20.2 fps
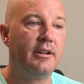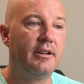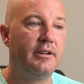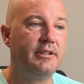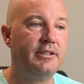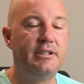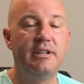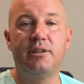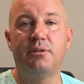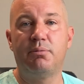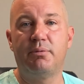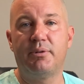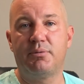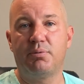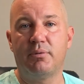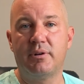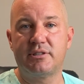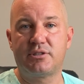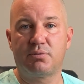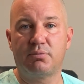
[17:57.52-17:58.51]
did with
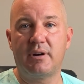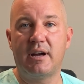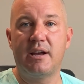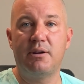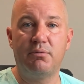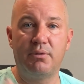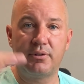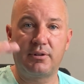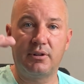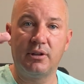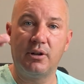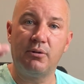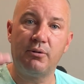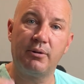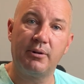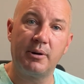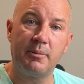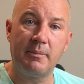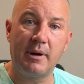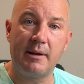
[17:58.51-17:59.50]
what's right with
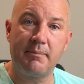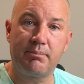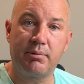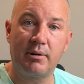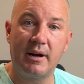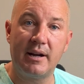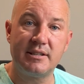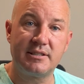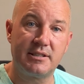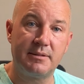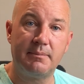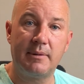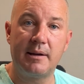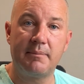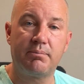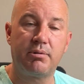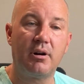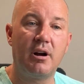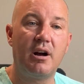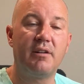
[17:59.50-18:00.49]
lowering my price and my
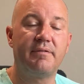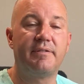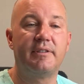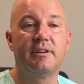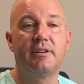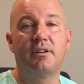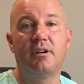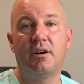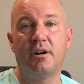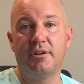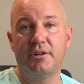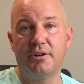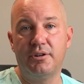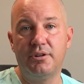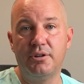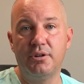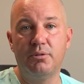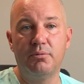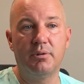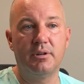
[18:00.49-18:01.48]
profit on a
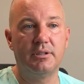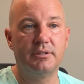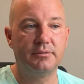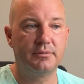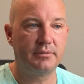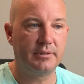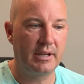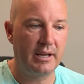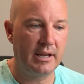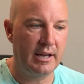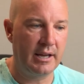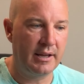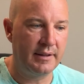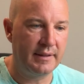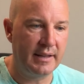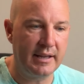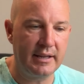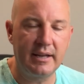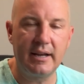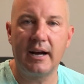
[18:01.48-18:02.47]
new one, and
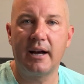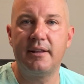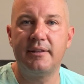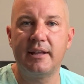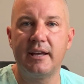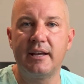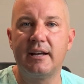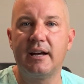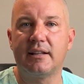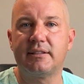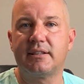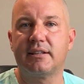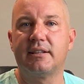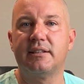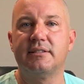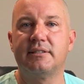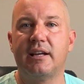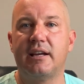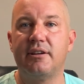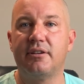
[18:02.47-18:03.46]
they got the
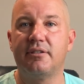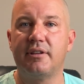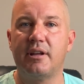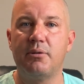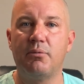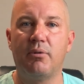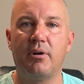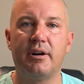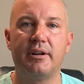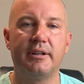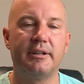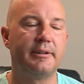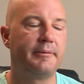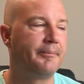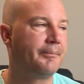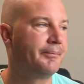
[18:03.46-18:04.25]
container they wanted.